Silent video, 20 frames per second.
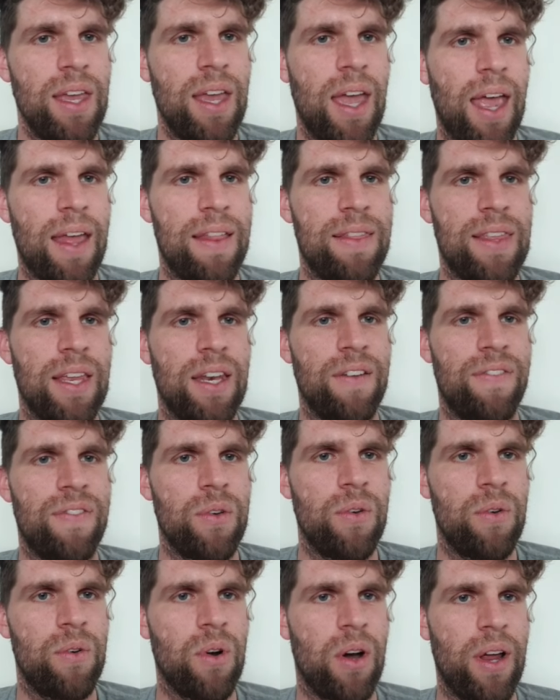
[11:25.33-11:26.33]
and then if
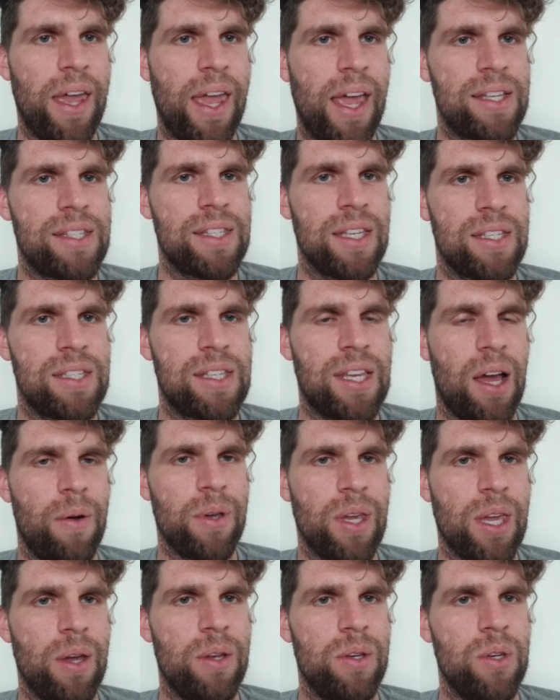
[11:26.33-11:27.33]
you've got excess tower
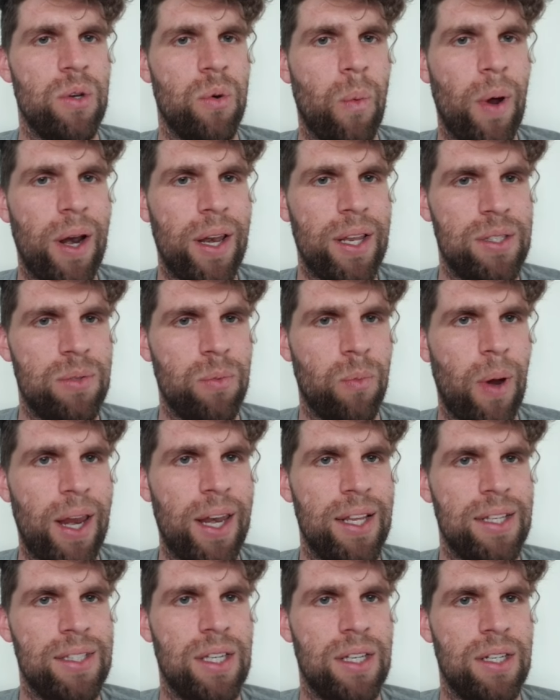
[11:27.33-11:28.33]
gear, you're
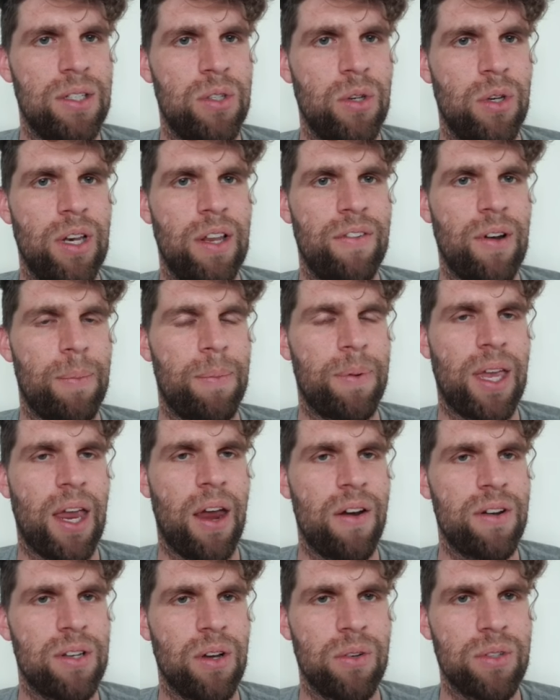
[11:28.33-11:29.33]
waiting to level up a
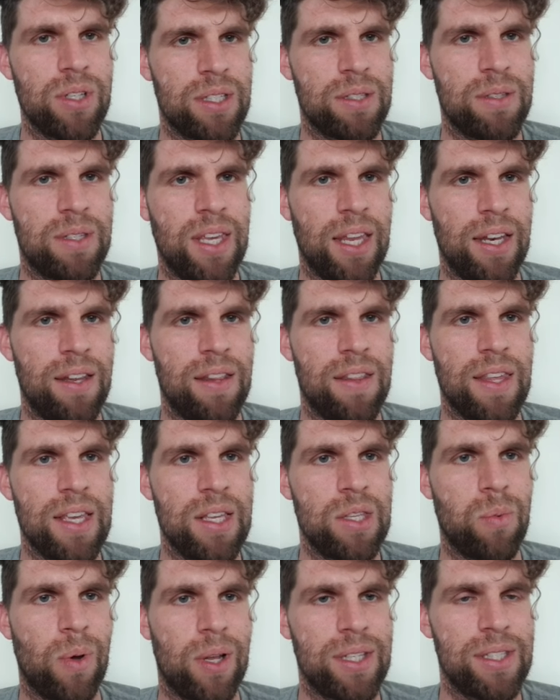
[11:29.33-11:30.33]
character, I'll just get
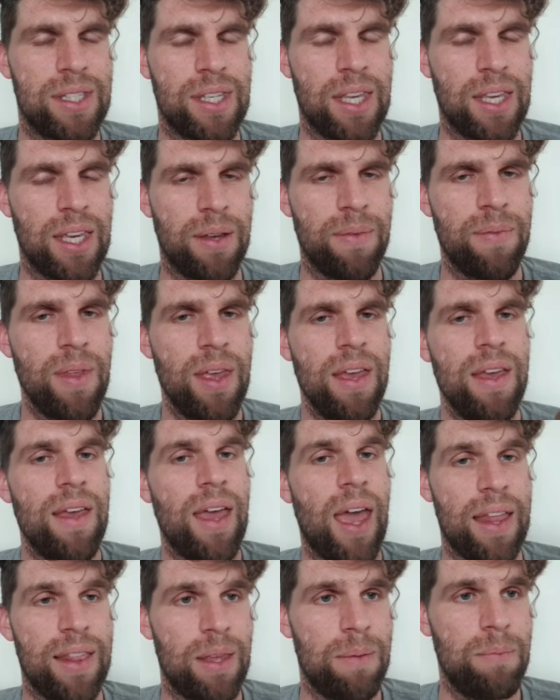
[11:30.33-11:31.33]
these ones here
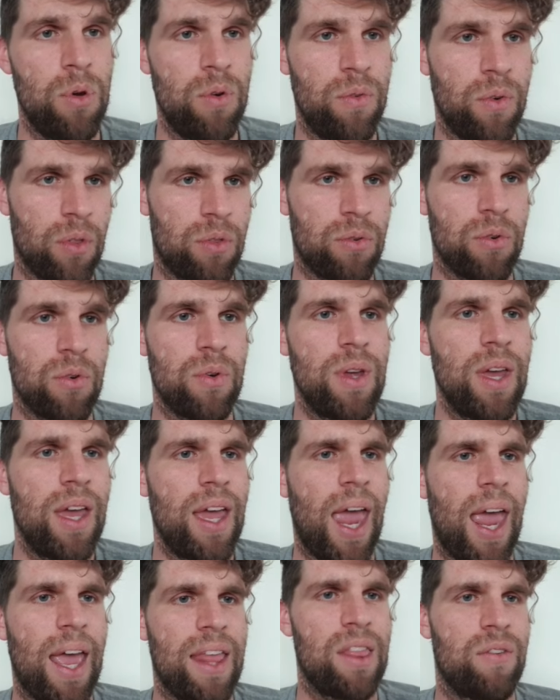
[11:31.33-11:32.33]
and then move on through,
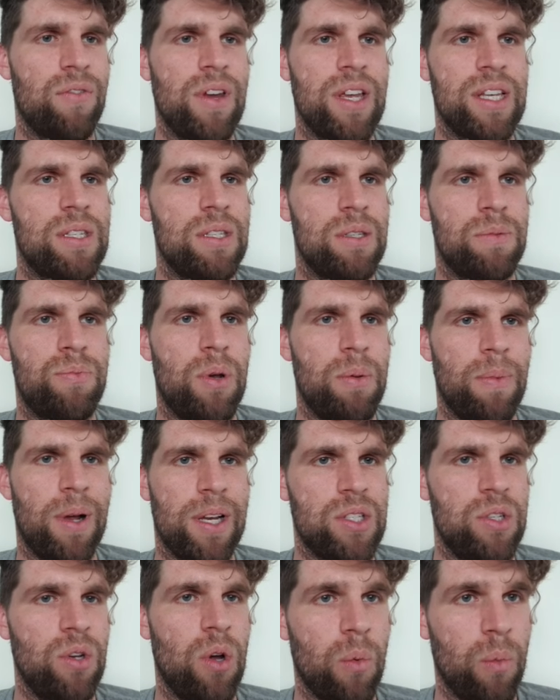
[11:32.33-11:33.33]
and the rest is pretty
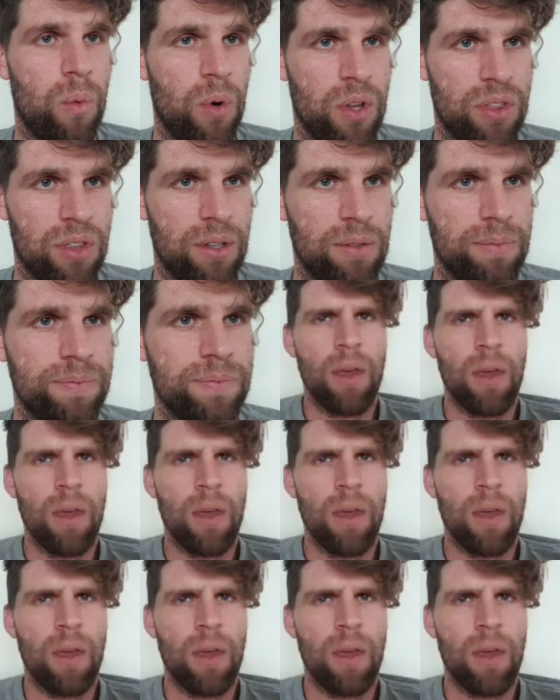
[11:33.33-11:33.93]
much not worth it.